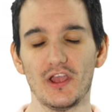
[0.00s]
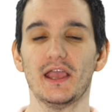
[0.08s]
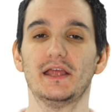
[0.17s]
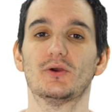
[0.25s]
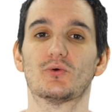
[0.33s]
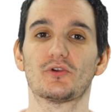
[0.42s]

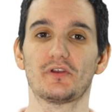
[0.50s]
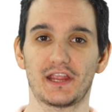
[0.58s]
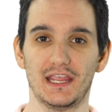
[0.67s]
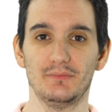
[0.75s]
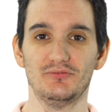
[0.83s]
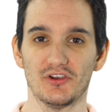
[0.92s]
in order to
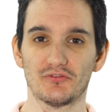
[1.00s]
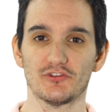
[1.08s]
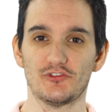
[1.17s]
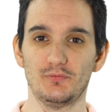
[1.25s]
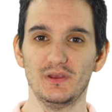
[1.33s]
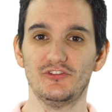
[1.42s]
keep different
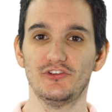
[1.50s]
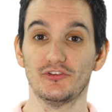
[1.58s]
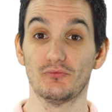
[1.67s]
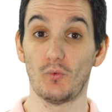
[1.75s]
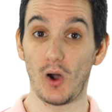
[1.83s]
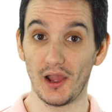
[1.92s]
species
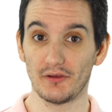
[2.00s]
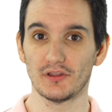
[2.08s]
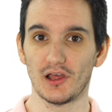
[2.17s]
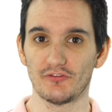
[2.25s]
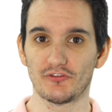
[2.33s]
of wildlife